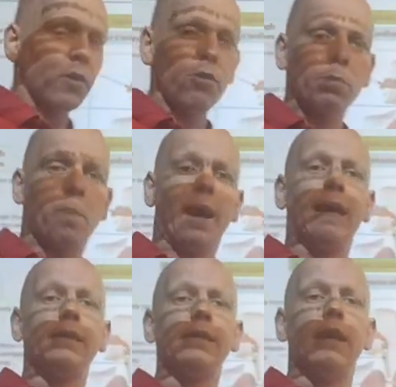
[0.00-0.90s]
goes
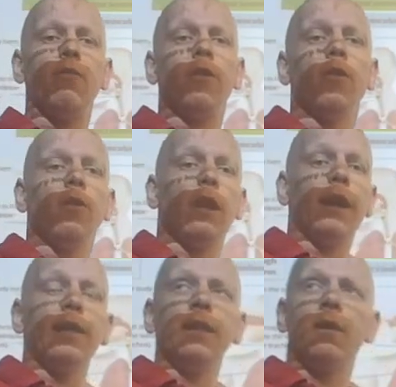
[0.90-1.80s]
past the
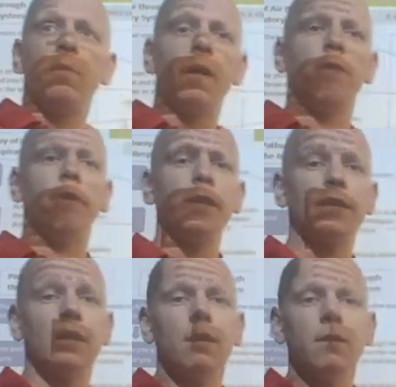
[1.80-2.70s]
alveoli in the
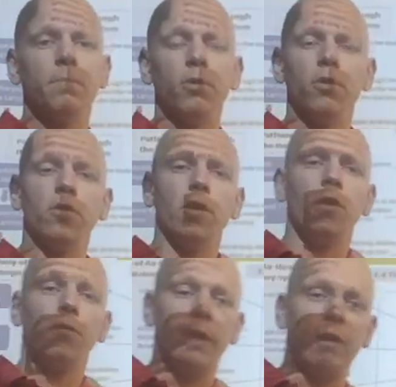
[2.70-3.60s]
capillaries, the blood,
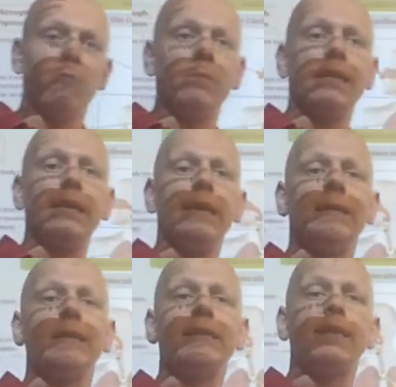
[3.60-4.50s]
when it comes in,
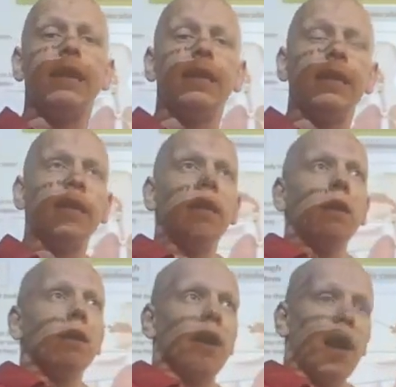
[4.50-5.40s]
is containing
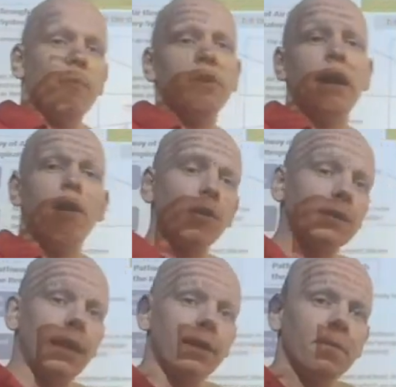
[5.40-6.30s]
carbon
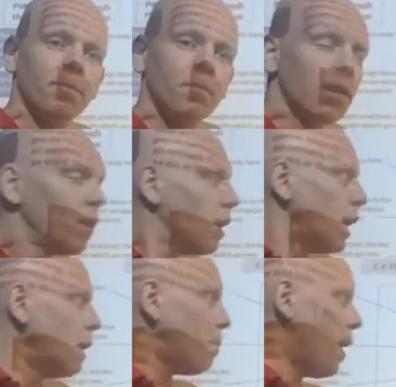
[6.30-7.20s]
dioxide.
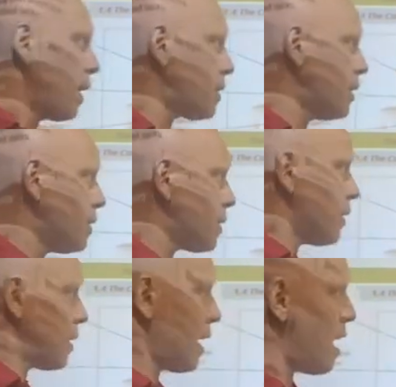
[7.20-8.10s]
It passes
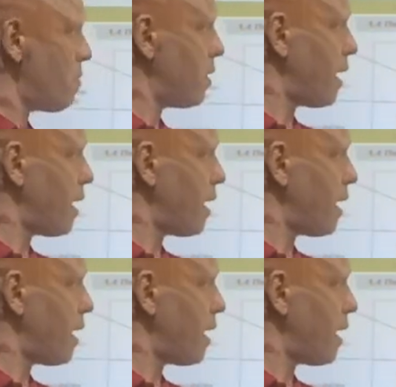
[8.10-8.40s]
the carbon